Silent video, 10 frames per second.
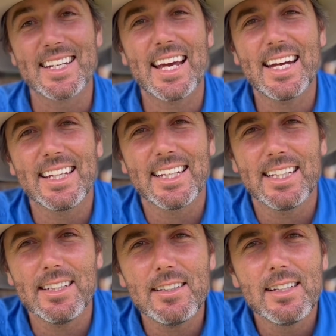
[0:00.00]

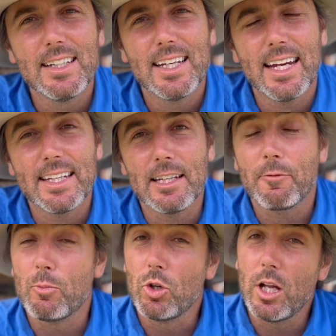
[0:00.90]
Gayleen, and they're
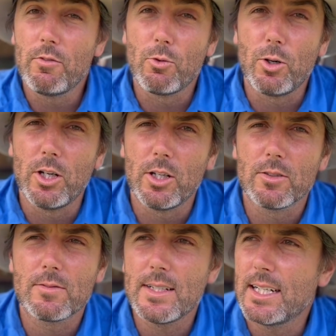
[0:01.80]
from all over the world.